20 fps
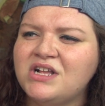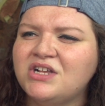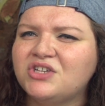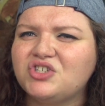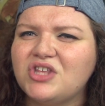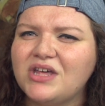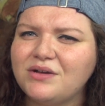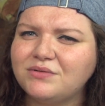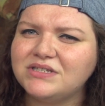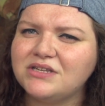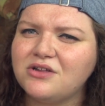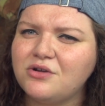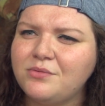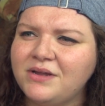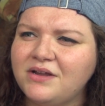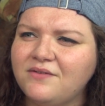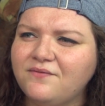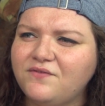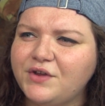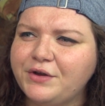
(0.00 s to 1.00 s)
So that was a little
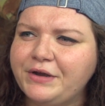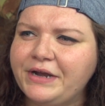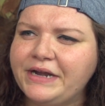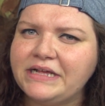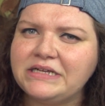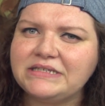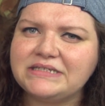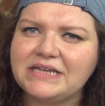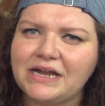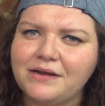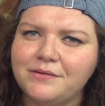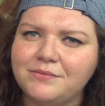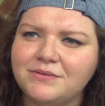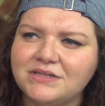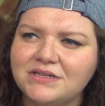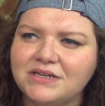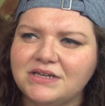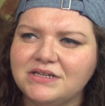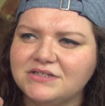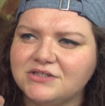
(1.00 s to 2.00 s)
bit infuriating.
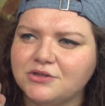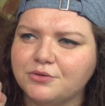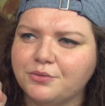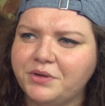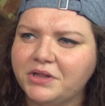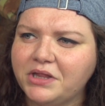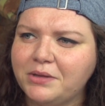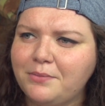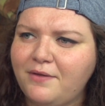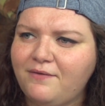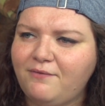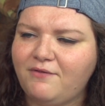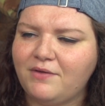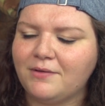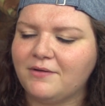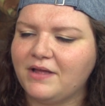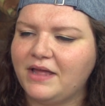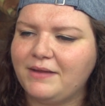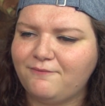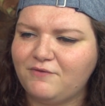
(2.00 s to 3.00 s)
Simon is the real
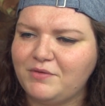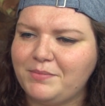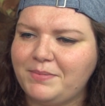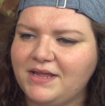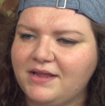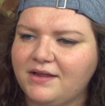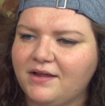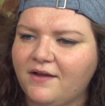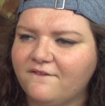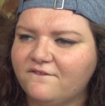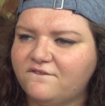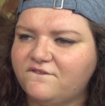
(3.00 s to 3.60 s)
MVP